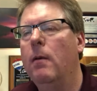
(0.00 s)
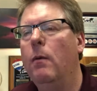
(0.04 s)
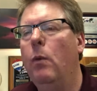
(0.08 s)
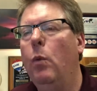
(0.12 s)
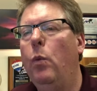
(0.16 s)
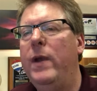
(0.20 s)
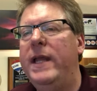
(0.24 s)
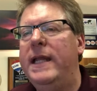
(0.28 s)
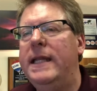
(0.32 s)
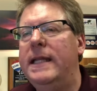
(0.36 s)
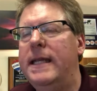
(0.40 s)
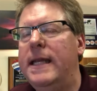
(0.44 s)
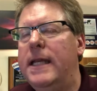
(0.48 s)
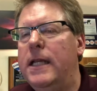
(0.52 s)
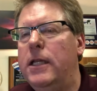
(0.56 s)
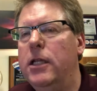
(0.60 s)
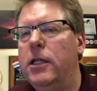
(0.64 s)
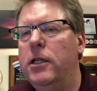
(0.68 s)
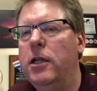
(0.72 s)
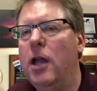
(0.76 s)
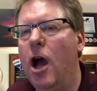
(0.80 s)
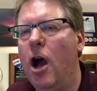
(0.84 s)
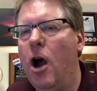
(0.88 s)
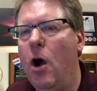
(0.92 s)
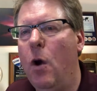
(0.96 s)
We need
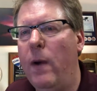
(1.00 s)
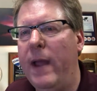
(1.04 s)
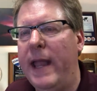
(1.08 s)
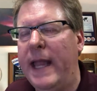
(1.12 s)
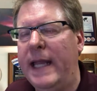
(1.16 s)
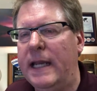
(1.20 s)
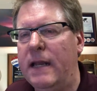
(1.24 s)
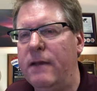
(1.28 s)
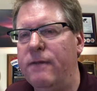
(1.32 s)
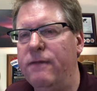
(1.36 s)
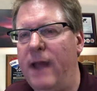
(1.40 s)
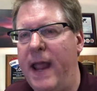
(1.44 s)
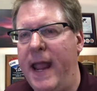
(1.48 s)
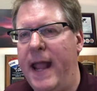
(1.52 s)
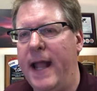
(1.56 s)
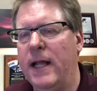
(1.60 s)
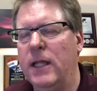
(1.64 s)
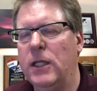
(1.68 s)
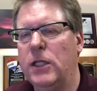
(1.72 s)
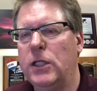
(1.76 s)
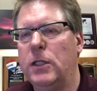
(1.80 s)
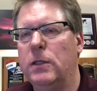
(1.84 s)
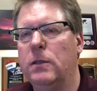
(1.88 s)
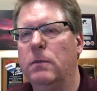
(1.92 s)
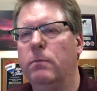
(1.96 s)
to know in
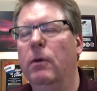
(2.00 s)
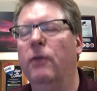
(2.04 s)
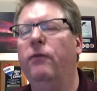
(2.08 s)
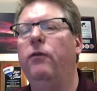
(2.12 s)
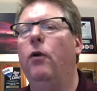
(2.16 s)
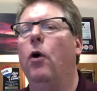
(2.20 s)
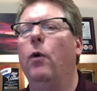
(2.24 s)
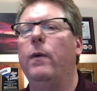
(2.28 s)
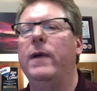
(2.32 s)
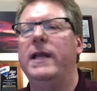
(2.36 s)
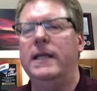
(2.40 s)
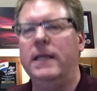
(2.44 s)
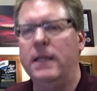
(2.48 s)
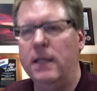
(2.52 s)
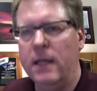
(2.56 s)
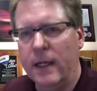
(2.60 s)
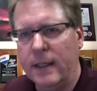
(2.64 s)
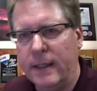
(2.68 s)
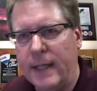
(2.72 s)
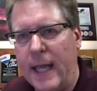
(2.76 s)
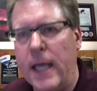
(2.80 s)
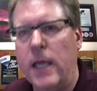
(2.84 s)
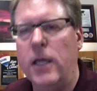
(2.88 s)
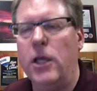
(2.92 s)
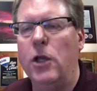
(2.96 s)
advance before we
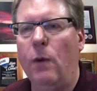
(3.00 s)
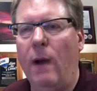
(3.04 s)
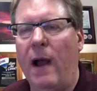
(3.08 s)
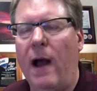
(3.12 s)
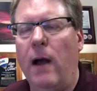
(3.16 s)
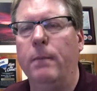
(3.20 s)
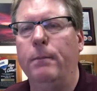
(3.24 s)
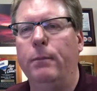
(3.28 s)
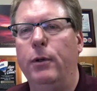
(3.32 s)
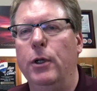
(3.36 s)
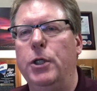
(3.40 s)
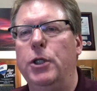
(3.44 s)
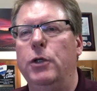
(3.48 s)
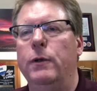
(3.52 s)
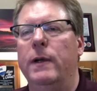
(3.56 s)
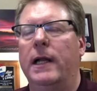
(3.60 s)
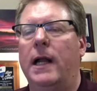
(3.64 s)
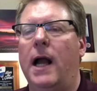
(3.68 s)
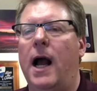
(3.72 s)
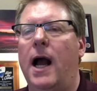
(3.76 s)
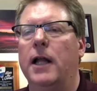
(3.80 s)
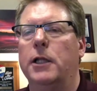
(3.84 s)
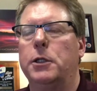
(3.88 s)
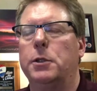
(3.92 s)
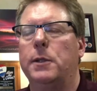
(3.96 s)
take you out and put you in
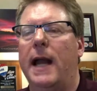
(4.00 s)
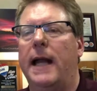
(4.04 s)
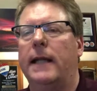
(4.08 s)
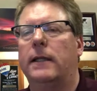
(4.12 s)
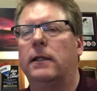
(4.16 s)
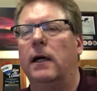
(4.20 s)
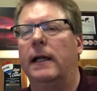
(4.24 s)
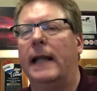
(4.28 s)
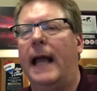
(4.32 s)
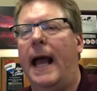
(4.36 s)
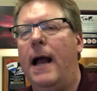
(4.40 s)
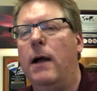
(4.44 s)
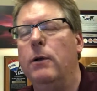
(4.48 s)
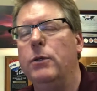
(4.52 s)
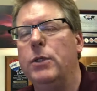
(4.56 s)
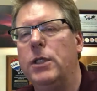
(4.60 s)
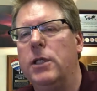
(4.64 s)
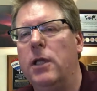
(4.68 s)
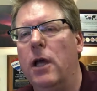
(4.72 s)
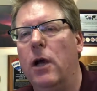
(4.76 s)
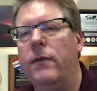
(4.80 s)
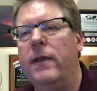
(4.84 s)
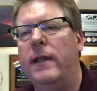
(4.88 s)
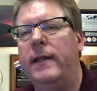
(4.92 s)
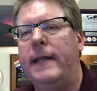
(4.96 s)
contract on a house,
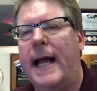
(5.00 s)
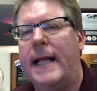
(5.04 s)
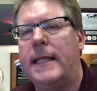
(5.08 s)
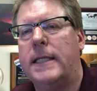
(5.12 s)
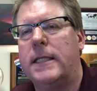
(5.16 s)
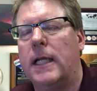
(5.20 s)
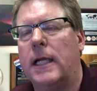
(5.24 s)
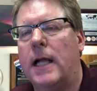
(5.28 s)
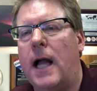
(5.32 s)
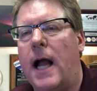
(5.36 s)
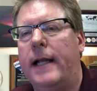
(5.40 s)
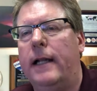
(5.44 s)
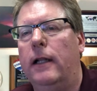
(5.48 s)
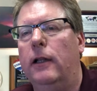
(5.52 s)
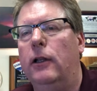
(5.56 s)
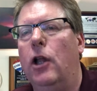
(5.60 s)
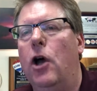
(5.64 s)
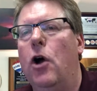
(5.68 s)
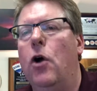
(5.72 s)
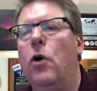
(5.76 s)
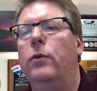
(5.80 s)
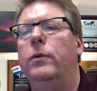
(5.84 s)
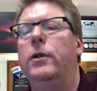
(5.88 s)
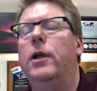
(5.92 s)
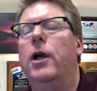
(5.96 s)
though, that that's the kind of
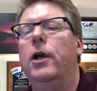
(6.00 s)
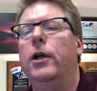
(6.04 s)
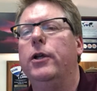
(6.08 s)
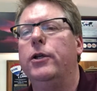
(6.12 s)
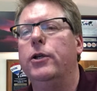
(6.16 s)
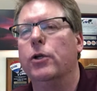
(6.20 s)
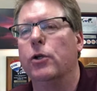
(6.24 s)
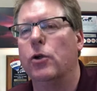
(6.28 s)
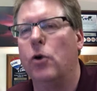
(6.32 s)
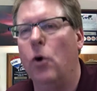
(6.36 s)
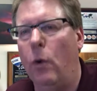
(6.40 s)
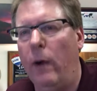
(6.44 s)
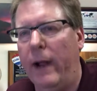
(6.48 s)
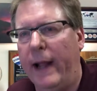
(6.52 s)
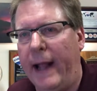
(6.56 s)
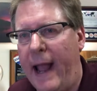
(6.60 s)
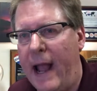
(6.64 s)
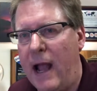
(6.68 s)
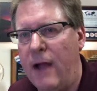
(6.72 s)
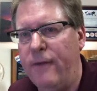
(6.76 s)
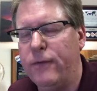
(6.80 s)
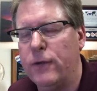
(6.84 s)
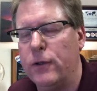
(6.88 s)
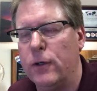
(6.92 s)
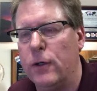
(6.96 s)
loan you're going
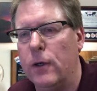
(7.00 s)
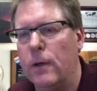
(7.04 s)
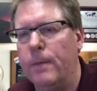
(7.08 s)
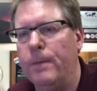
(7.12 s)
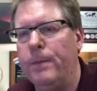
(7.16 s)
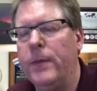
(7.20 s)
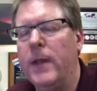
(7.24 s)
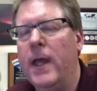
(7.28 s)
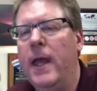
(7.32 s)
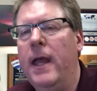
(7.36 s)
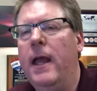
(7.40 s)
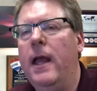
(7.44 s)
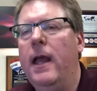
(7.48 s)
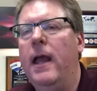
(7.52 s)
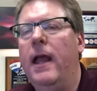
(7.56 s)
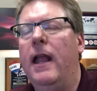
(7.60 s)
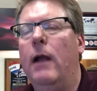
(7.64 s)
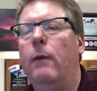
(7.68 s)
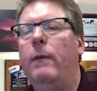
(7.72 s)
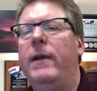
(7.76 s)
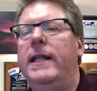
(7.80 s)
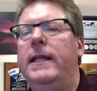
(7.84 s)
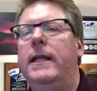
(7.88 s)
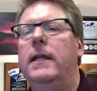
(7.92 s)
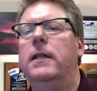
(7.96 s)
after.
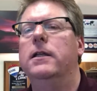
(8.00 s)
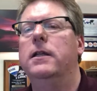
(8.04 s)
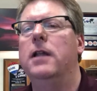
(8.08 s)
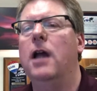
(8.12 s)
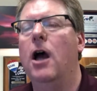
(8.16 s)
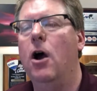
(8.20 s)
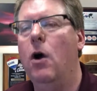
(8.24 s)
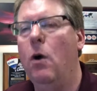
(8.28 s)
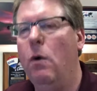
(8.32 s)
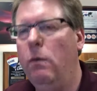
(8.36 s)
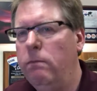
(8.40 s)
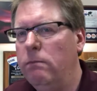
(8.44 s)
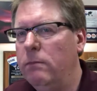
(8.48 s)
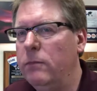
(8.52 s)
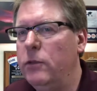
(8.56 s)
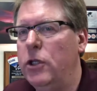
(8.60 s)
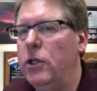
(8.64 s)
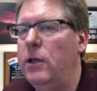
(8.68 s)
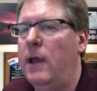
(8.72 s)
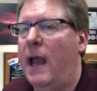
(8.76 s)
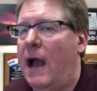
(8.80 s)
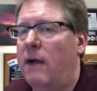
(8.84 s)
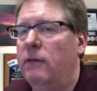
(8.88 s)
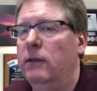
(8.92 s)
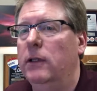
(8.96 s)
And we need to know, do
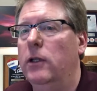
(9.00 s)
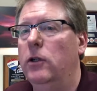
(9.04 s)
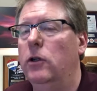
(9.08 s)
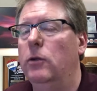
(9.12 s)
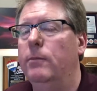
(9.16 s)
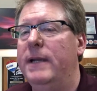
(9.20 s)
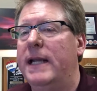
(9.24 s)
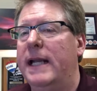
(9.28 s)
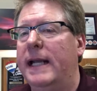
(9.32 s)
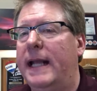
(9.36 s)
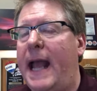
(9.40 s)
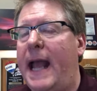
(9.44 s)
you have a little bit of